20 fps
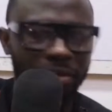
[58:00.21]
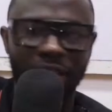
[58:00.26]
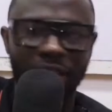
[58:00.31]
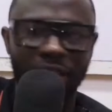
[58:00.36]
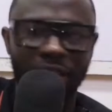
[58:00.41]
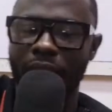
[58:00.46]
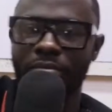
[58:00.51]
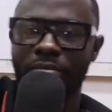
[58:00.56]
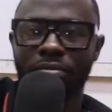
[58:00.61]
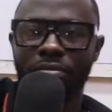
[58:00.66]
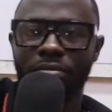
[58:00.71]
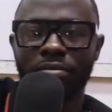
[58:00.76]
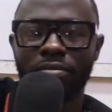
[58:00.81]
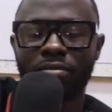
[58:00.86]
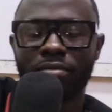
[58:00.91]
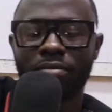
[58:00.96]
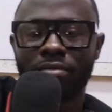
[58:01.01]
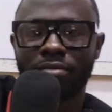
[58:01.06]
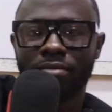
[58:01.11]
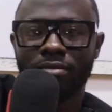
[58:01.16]
them.
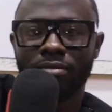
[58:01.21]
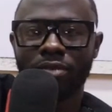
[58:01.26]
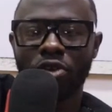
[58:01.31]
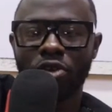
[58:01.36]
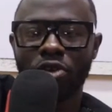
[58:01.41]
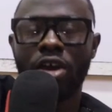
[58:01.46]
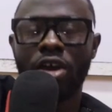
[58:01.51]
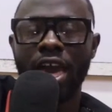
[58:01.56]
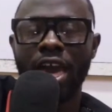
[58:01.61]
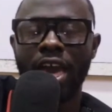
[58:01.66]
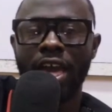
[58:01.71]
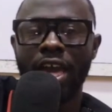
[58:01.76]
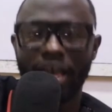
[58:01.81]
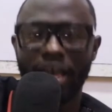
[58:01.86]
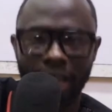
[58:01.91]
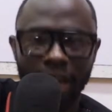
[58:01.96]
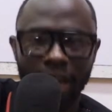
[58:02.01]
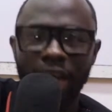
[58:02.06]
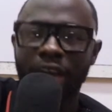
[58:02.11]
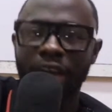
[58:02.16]
Okay?
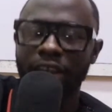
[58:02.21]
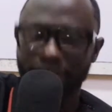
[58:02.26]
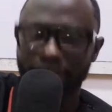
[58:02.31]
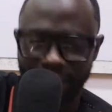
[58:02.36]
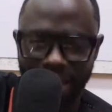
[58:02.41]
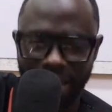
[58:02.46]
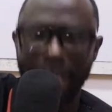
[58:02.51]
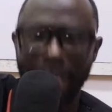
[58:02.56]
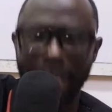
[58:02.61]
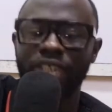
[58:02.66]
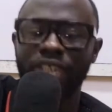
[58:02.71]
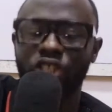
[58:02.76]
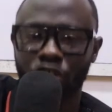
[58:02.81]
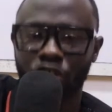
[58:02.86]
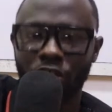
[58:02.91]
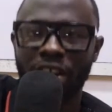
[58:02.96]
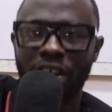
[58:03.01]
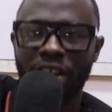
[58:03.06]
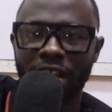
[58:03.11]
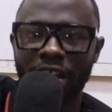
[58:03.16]
They are
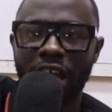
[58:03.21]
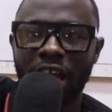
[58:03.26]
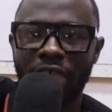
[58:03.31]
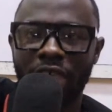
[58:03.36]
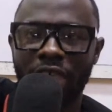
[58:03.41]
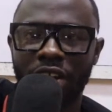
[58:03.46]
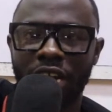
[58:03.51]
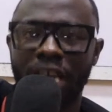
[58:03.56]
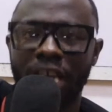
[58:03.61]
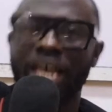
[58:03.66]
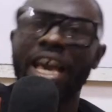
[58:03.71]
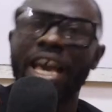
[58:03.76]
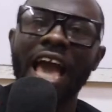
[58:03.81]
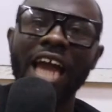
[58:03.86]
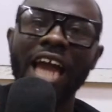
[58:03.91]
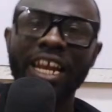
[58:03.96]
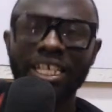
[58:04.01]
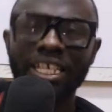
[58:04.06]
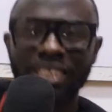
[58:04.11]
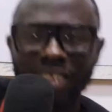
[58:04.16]
training every day.
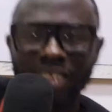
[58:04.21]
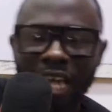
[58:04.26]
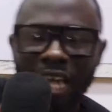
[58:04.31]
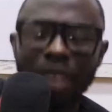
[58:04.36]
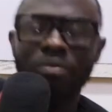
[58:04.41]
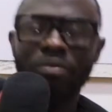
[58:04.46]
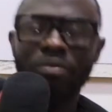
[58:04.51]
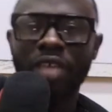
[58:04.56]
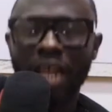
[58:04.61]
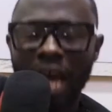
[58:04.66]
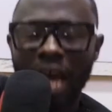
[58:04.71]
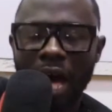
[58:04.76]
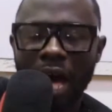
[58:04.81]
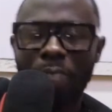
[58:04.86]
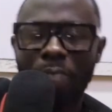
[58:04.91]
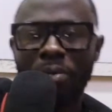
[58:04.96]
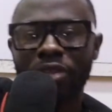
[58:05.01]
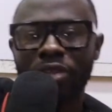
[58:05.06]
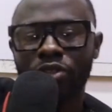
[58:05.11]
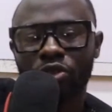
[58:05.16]
And the same thing
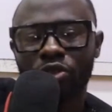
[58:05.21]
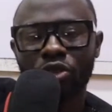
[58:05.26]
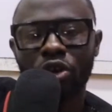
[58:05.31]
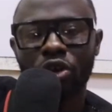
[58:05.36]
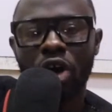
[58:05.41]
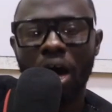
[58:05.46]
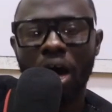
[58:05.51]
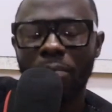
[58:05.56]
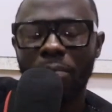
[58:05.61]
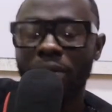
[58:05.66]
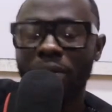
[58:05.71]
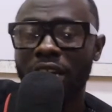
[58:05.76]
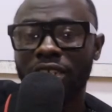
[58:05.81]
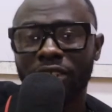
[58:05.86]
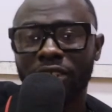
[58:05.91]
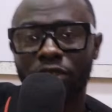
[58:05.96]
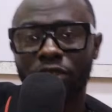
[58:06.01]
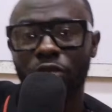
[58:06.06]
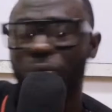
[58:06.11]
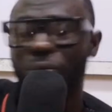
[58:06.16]
happens to your ability
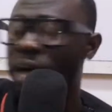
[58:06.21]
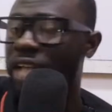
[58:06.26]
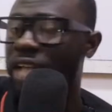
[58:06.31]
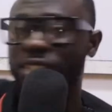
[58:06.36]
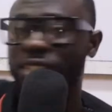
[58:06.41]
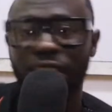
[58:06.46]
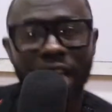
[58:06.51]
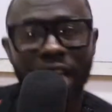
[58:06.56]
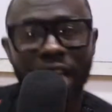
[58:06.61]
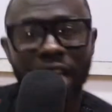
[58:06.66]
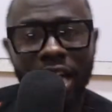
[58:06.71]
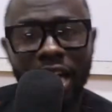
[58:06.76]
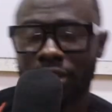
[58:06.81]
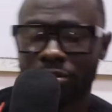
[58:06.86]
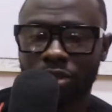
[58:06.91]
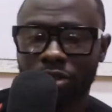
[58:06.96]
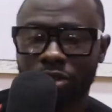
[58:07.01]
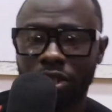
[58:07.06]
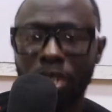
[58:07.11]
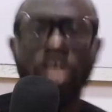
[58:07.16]
to pass the
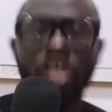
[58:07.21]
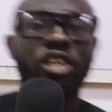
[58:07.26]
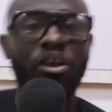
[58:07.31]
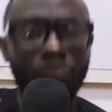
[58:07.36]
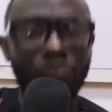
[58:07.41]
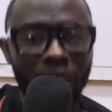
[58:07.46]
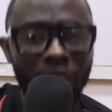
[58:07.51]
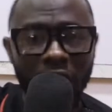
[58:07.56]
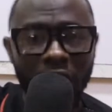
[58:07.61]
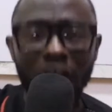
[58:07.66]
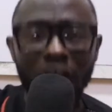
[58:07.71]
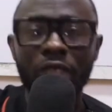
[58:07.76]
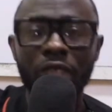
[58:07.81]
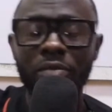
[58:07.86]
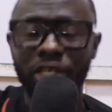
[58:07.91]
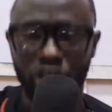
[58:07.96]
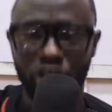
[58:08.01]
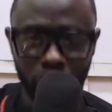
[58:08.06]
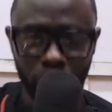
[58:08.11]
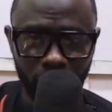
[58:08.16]
exams. You've got to be
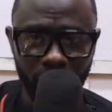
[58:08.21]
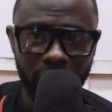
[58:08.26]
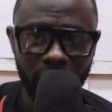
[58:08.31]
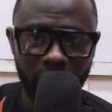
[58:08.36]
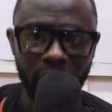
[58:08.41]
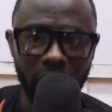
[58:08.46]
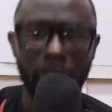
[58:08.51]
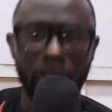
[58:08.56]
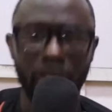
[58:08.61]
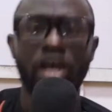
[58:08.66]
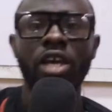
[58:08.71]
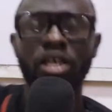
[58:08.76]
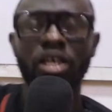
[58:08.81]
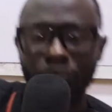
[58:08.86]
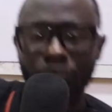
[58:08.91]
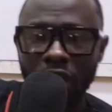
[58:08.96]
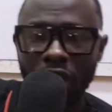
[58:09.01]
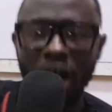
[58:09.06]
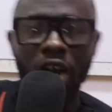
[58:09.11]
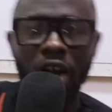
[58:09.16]
training,
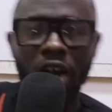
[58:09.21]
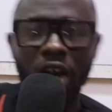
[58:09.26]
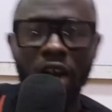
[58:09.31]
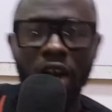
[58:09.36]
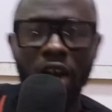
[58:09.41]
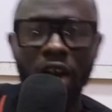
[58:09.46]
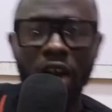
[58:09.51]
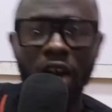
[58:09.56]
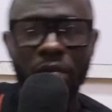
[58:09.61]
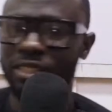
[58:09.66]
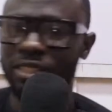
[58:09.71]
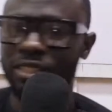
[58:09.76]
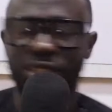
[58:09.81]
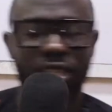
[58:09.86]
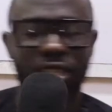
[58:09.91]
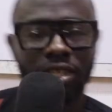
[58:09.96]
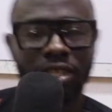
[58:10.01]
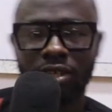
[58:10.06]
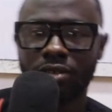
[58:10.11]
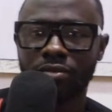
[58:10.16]
you've got to be
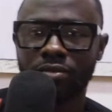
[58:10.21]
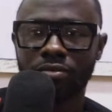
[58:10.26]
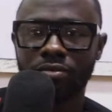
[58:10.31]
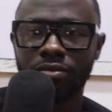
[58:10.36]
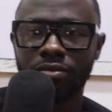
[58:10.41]
practicing.